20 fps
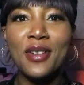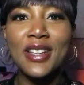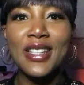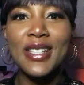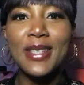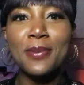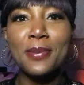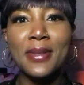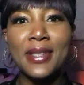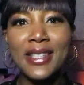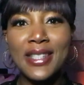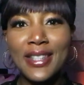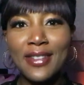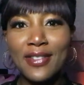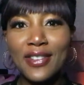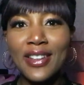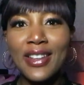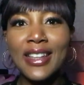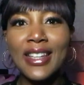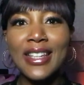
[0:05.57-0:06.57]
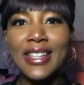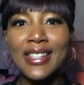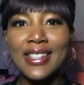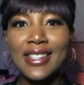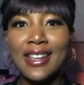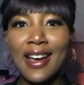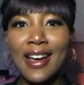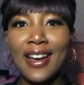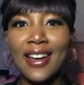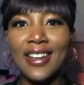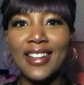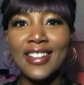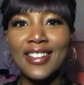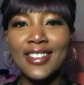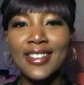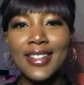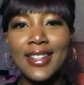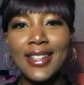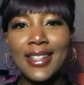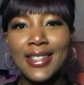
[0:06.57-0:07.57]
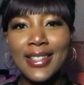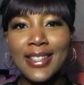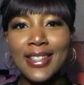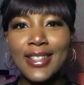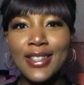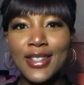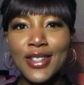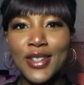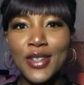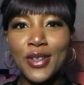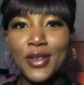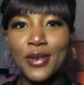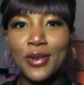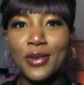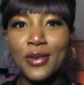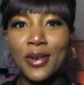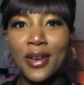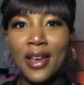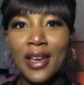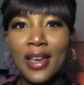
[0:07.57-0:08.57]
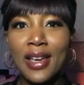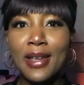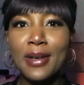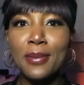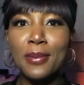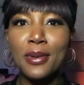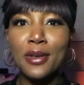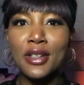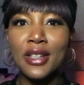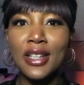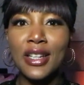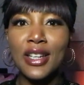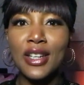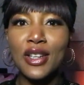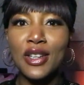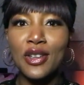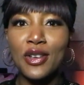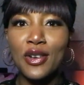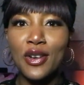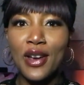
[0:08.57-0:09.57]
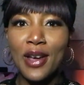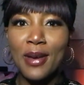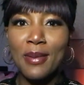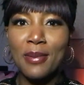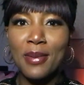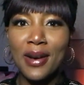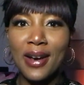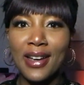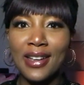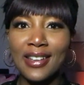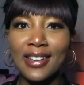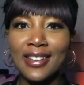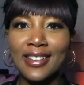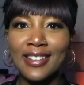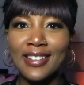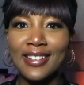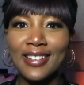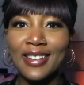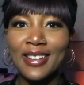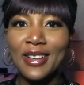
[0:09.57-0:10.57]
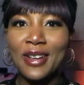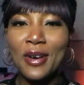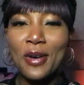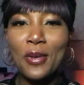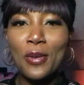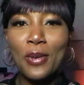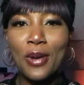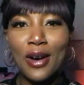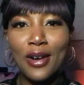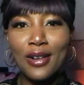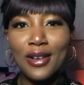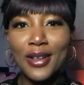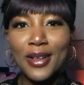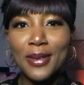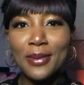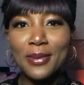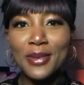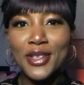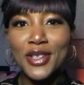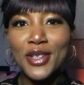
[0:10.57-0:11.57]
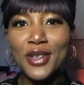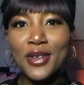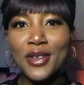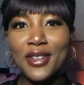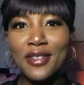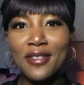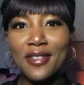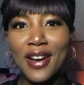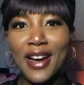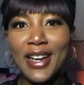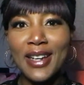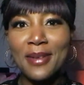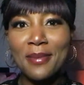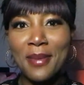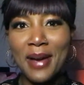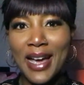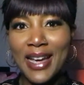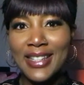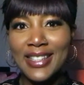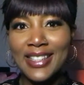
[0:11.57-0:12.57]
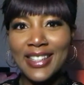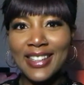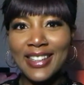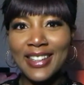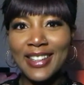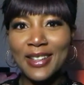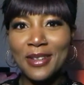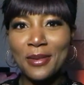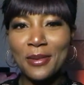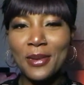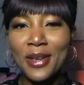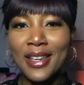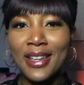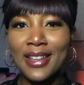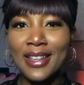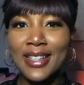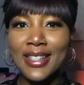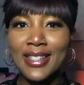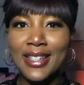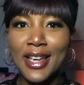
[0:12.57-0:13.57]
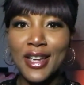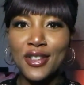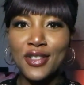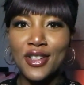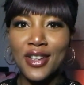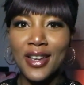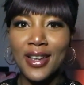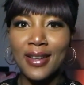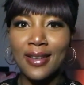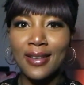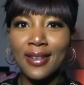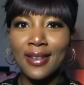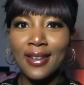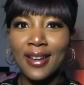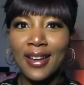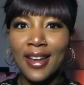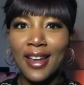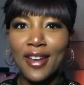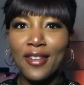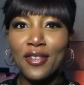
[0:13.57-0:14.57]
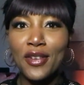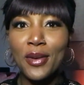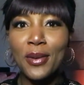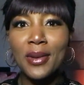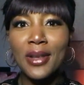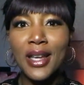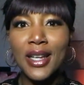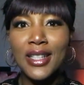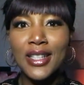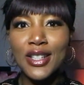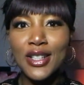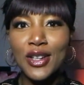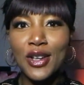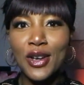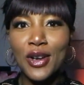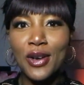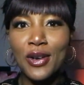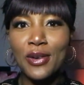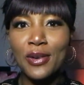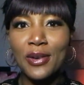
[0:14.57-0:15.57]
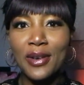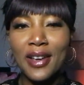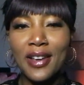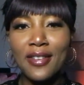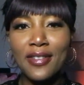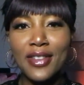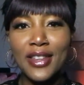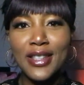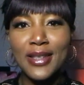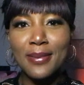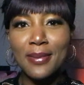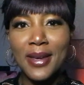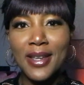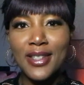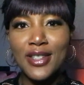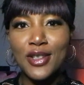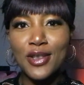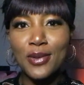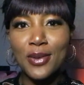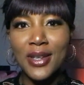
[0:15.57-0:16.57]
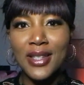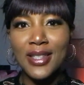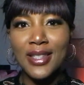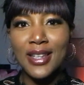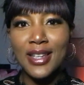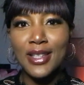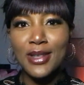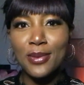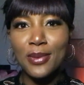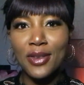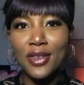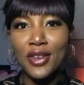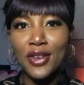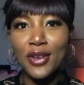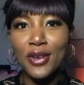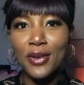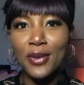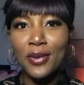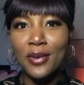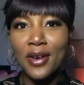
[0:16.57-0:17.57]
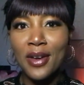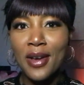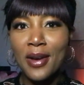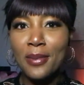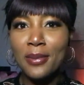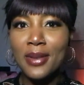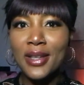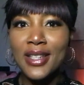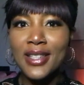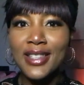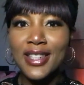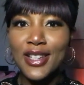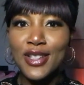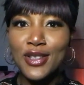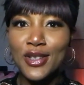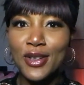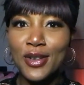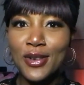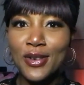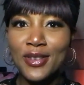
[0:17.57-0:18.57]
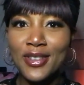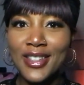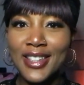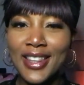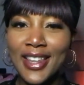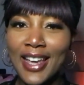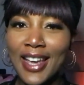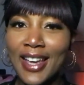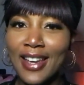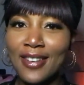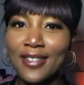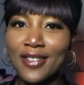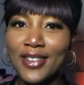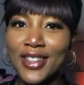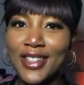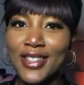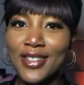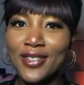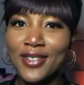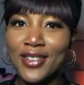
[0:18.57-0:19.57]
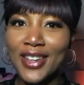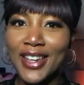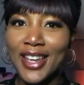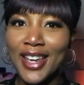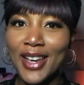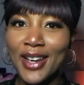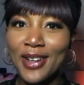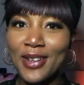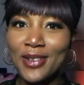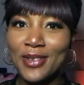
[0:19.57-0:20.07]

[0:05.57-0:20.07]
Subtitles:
is specifically designed to assist you in building your empire. Welcome to your Divine Masculine weekly session. If you would like to know if this message resonates with you, please stay tuned to the end of this video.